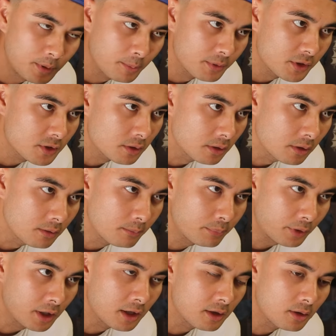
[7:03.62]
probably shouldn't
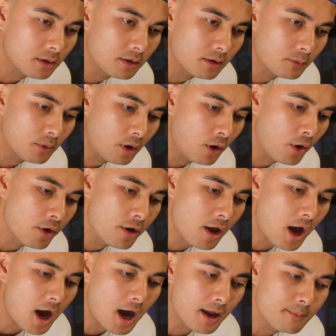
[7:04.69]
print on
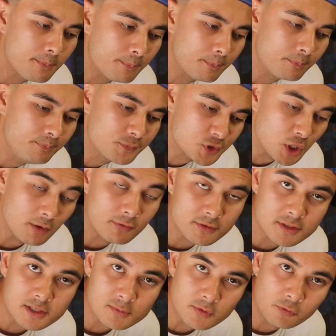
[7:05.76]
hard
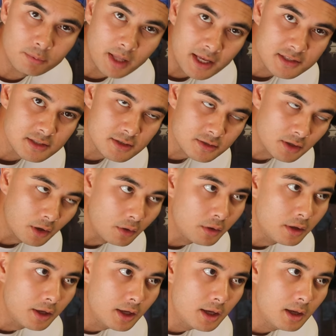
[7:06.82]
surfaces with
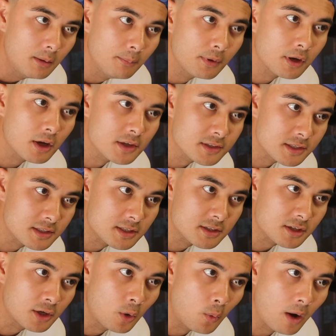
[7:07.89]
plastisol because it's
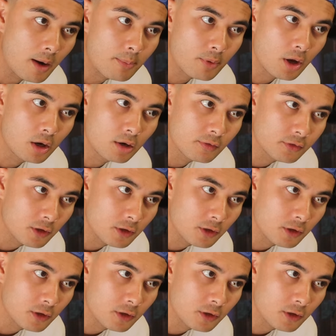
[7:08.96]
just gonna wipe right off.